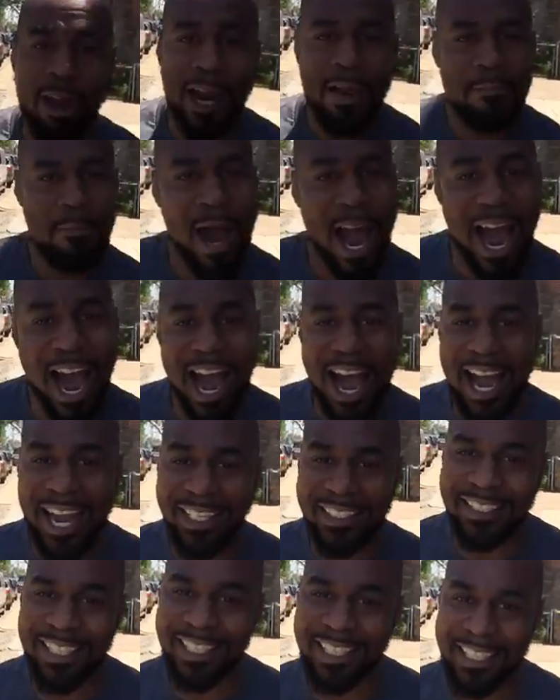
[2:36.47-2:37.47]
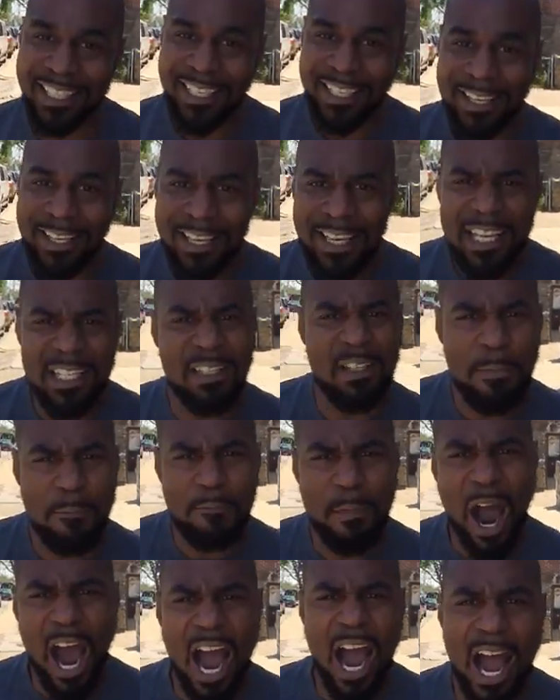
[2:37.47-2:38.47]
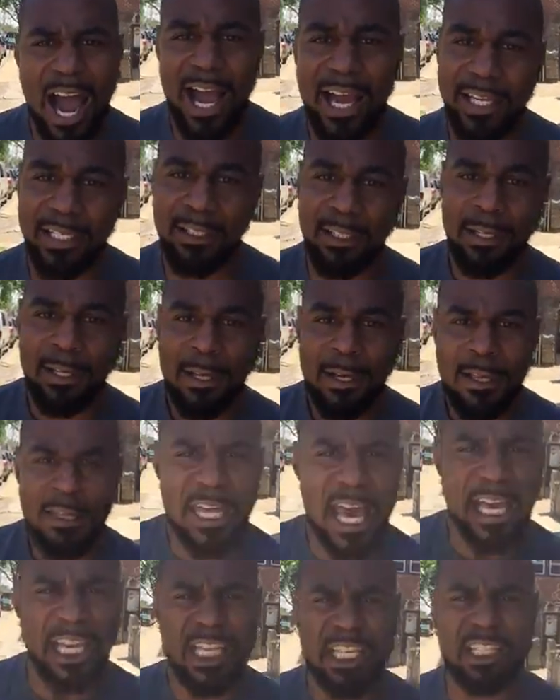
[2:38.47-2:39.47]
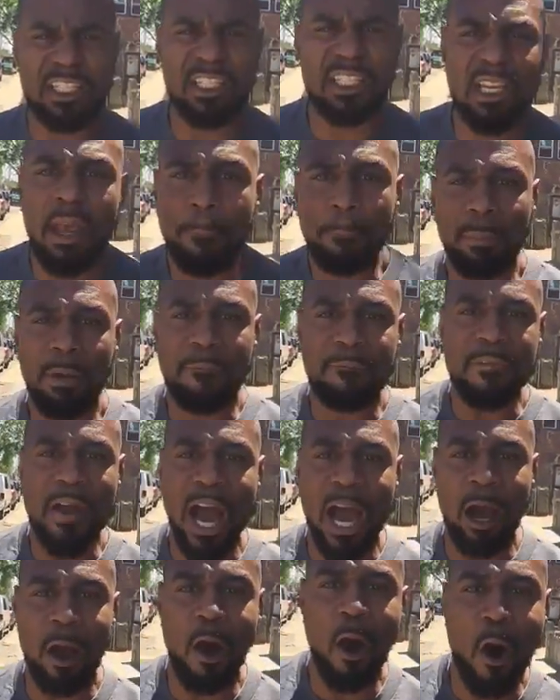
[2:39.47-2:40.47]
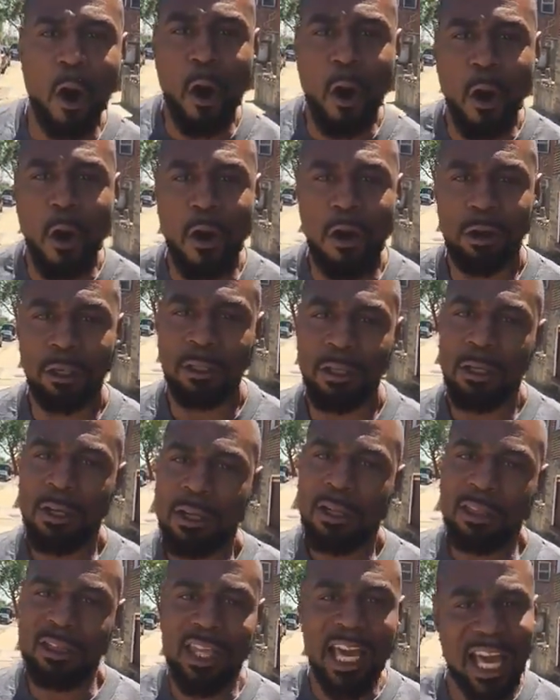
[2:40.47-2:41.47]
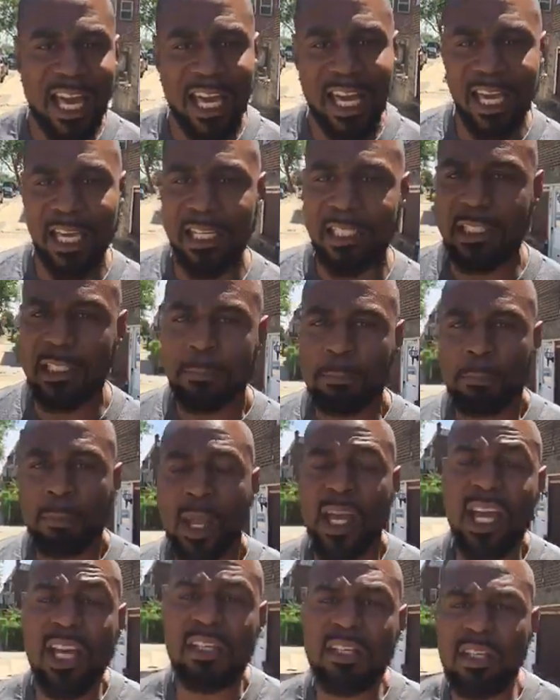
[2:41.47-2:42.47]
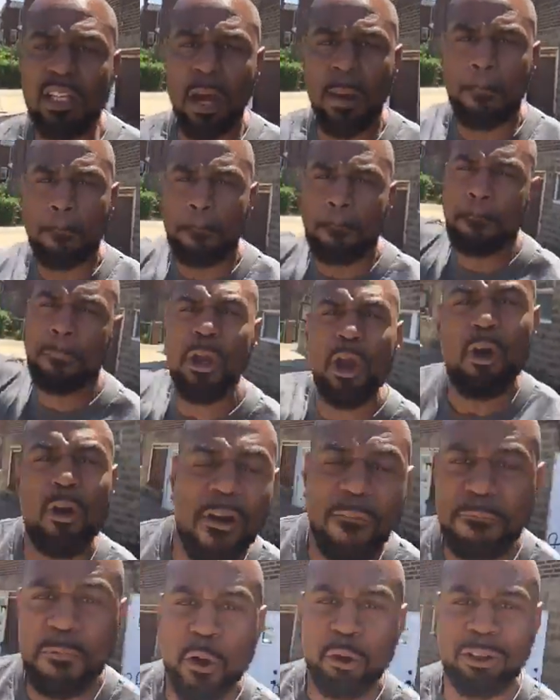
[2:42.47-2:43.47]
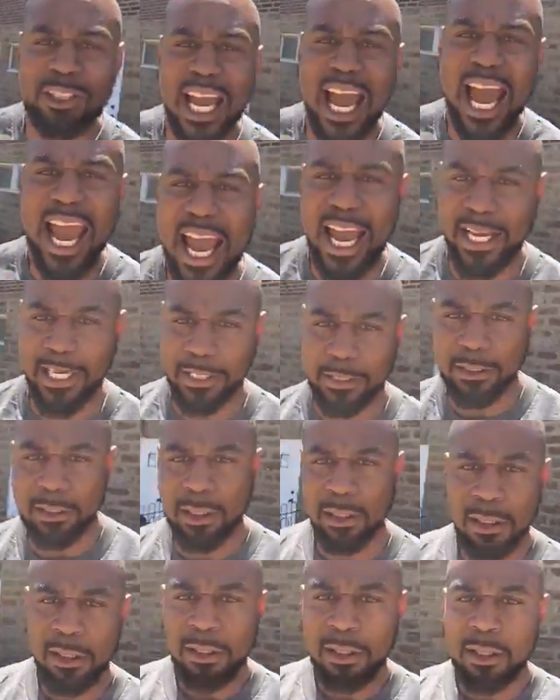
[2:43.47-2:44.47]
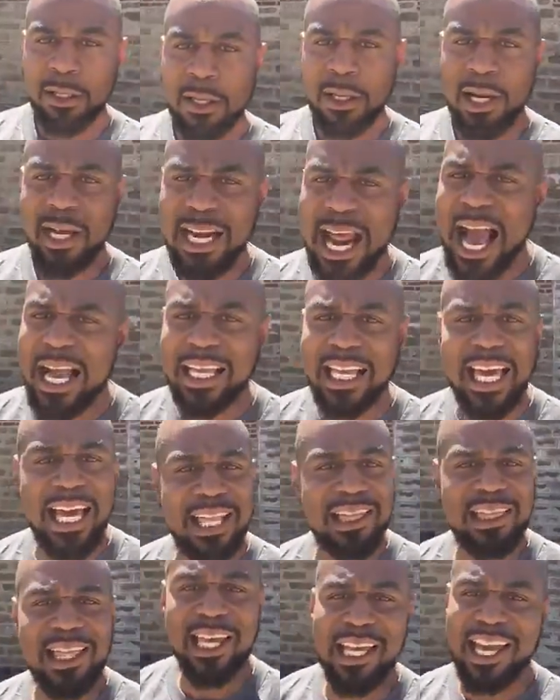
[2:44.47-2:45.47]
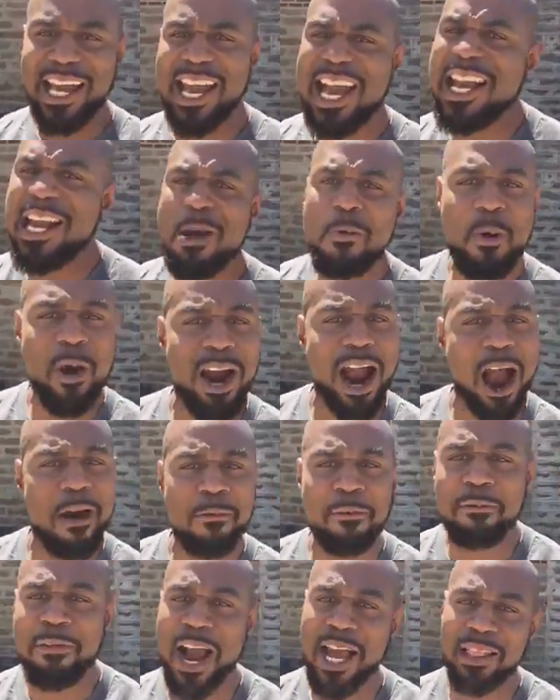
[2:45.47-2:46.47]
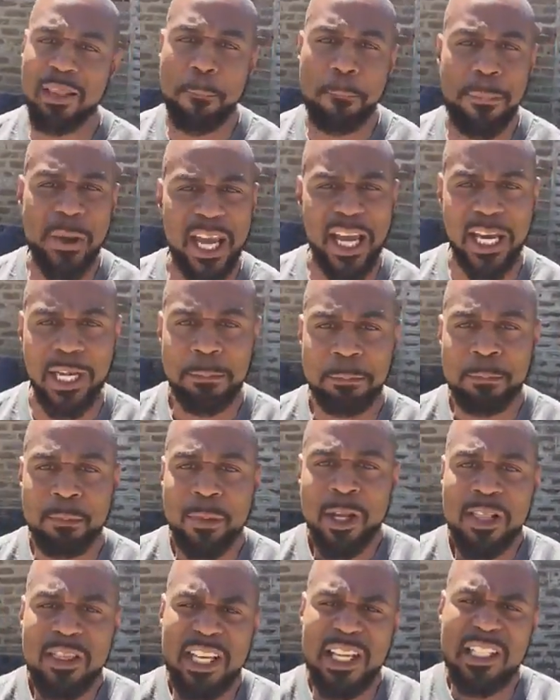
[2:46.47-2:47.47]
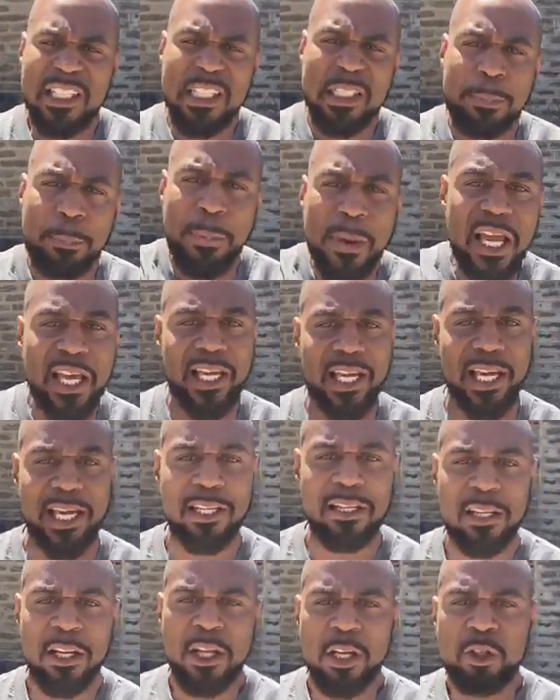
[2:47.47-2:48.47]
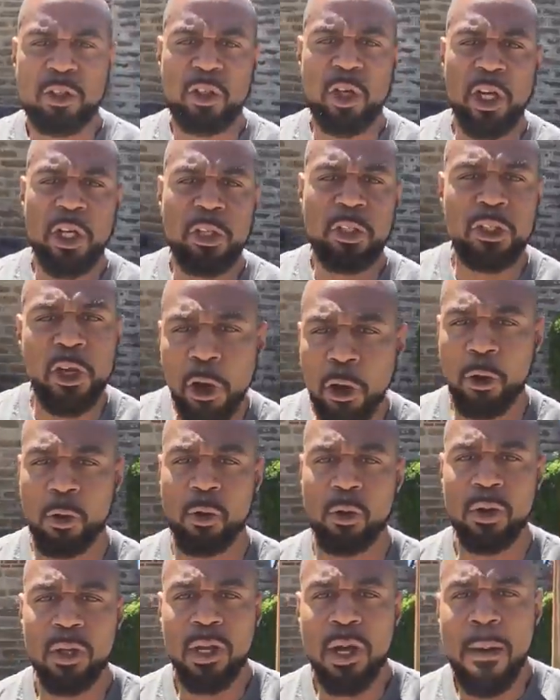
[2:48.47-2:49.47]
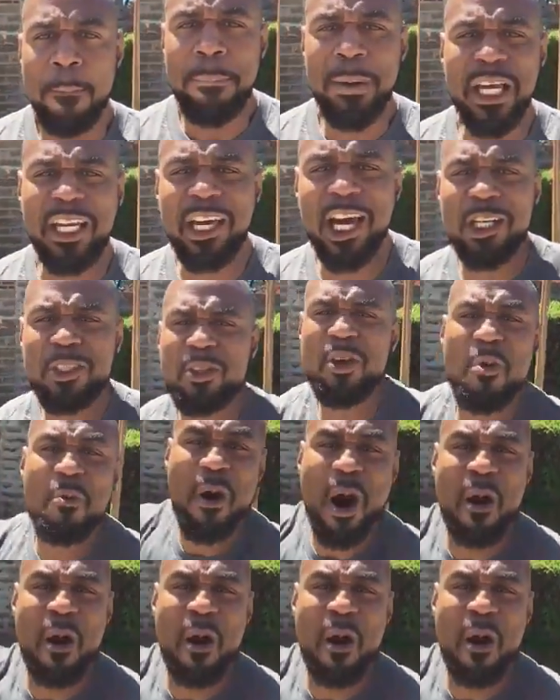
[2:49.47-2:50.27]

great mind is the mind that can simplify all things. It's a beautiful day. And I can't think of anywhere I would rather be than speaking to you, because you